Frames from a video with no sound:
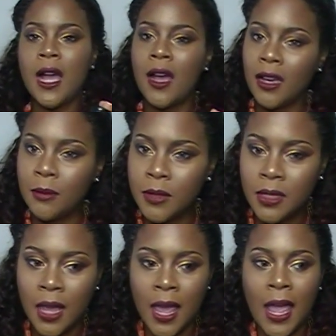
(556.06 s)
3
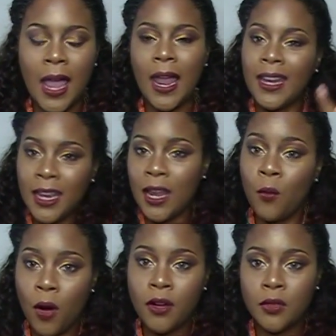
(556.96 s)
times,
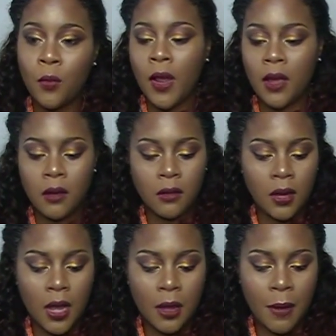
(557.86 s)
and it works
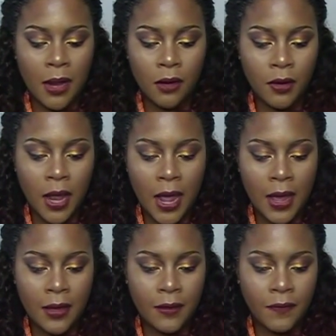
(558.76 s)
well. I
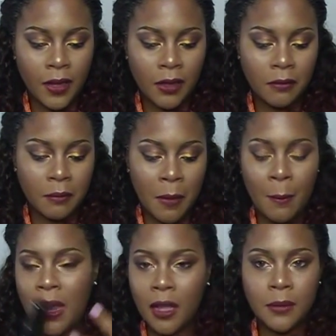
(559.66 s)
don't have,
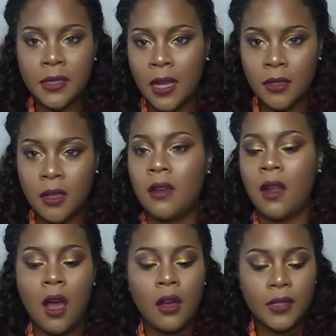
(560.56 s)
my makeup
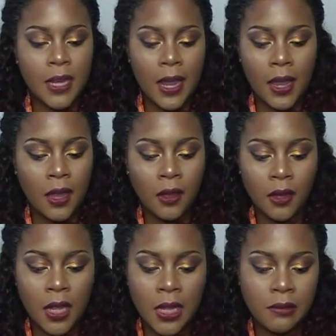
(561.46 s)
stays on all
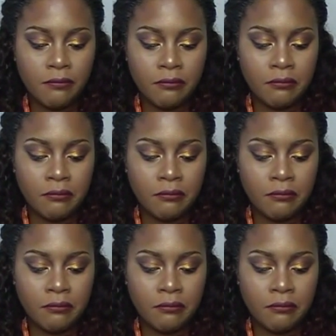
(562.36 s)
day.